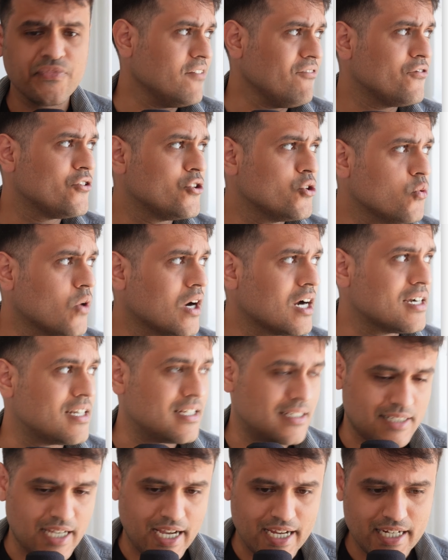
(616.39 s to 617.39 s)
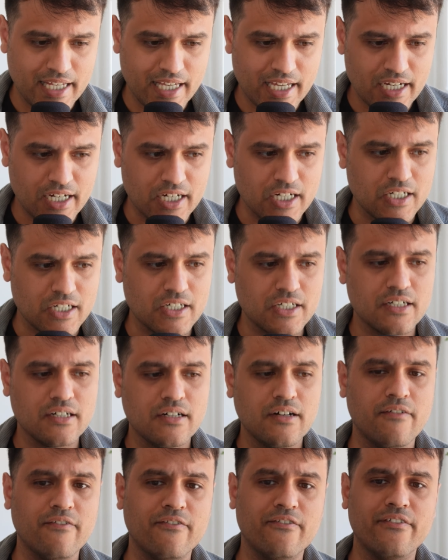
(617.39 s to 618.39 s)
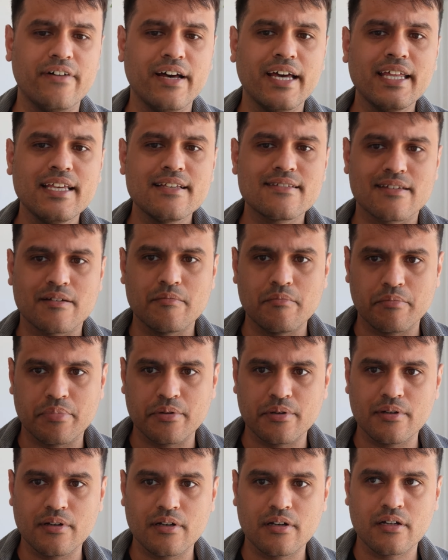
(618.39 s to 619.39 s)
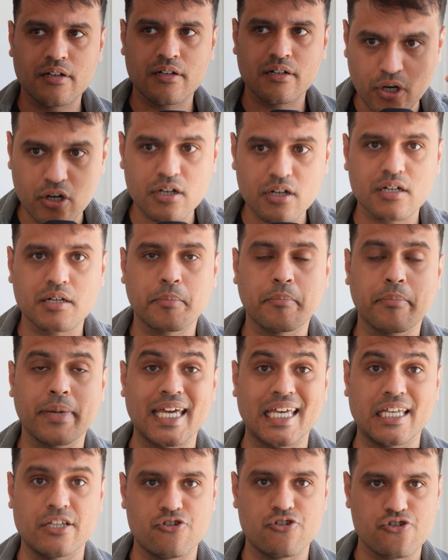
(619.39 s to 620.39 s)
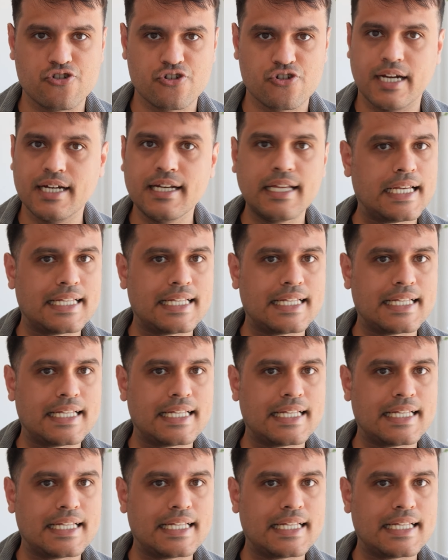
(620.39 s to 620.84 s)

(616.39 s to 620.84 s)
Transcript: if you are designing a very simple product page, right?